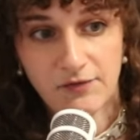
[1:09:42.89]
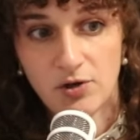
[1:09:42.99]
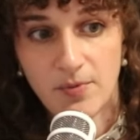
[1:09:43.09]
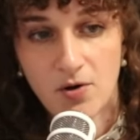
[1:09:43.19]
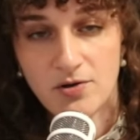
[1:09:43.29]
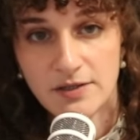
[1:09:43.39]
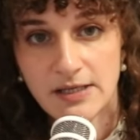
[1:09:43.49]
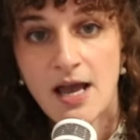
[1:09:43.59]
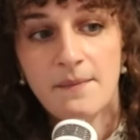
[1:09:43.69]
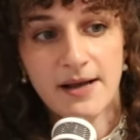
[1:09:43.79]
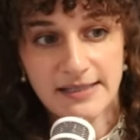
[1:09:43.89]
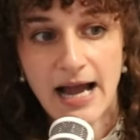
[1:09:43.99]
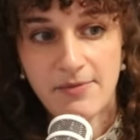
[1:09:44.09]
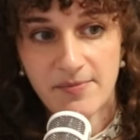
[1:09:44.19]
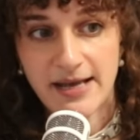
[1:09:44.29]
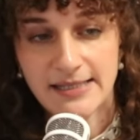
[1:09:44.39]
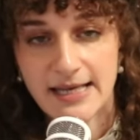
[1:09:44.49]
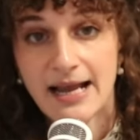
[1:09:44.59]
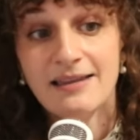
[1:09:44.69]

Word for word: loopholes because I'm amazing.